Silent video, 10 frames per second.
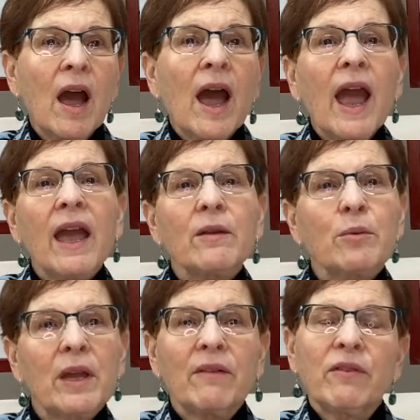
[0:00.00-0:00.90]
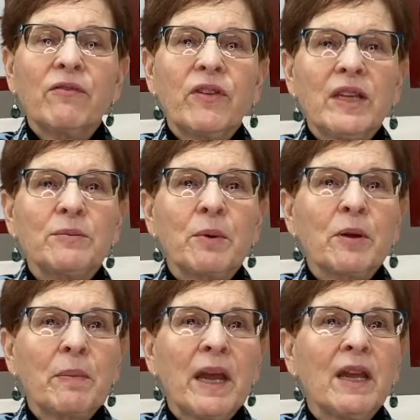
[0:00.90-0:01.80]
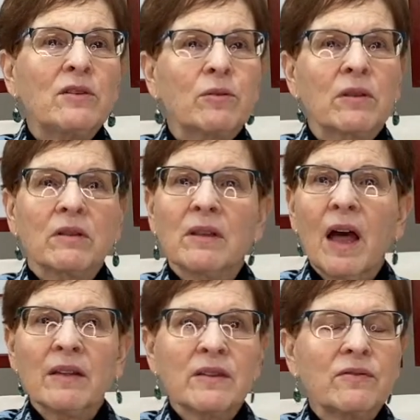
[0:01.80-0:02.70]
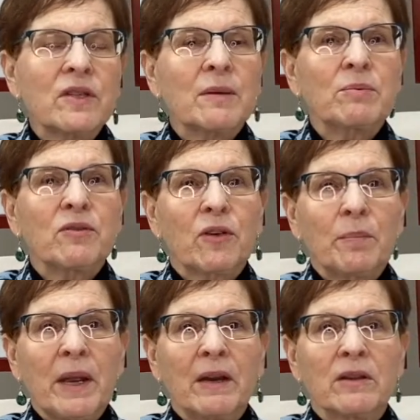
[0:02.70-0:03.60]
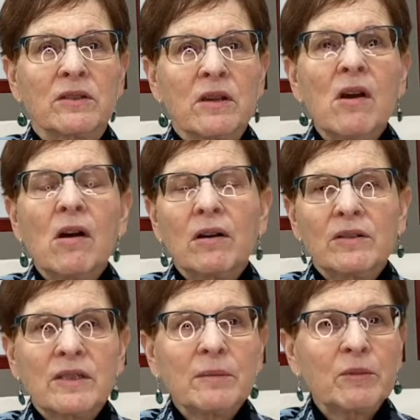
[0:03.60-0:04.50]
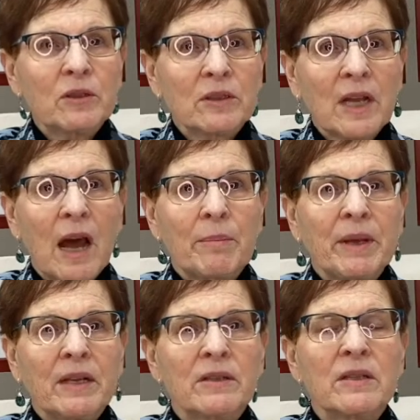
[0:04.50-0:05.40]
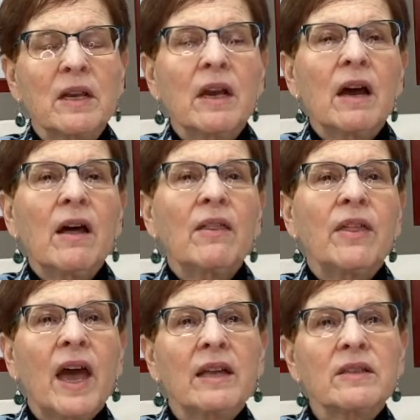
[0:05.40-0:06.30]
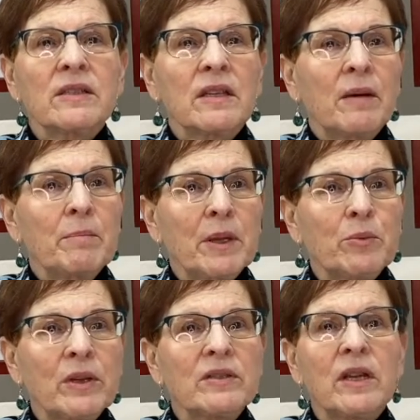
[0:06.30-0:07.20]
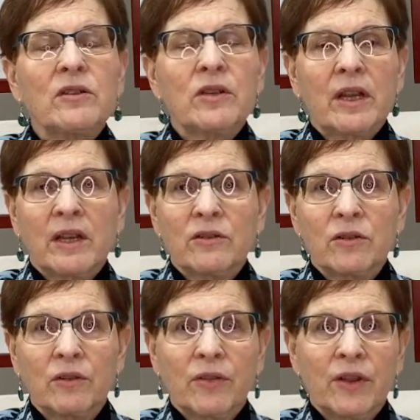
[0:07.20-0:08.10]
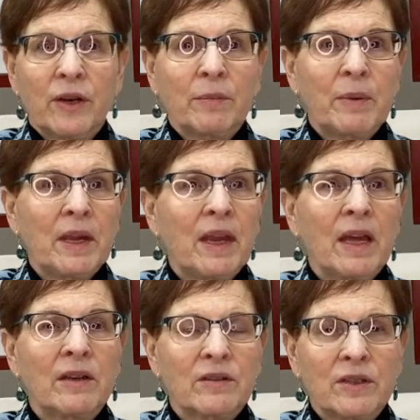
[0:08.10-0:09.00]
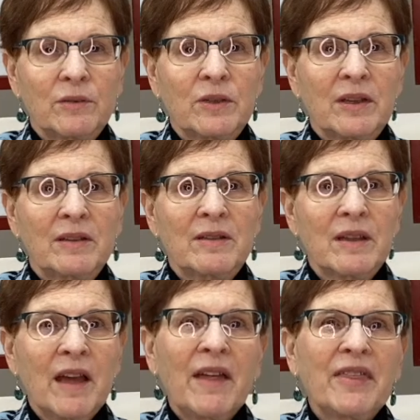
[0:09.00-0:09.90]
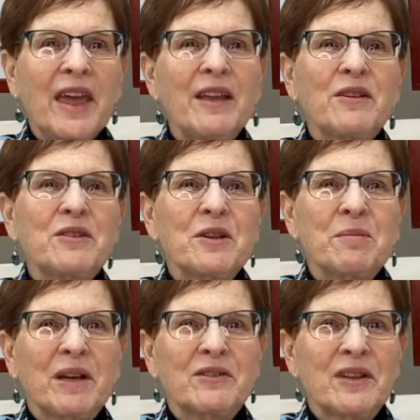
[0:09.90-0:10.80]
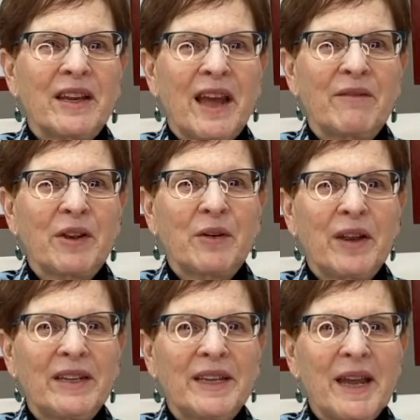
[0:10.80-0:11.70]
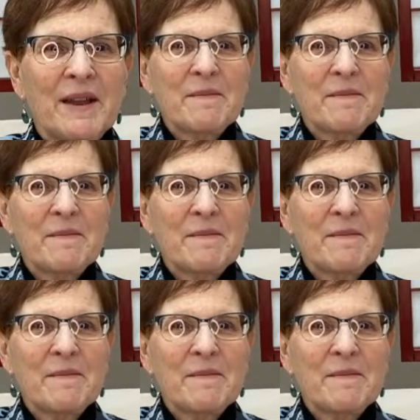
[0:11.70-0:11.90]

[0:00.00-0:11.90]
And we have a Facebook page with lots of tips for parents on similar topics. That's Midwest Educational Therapy and Associates. Thank you so much and have a great day.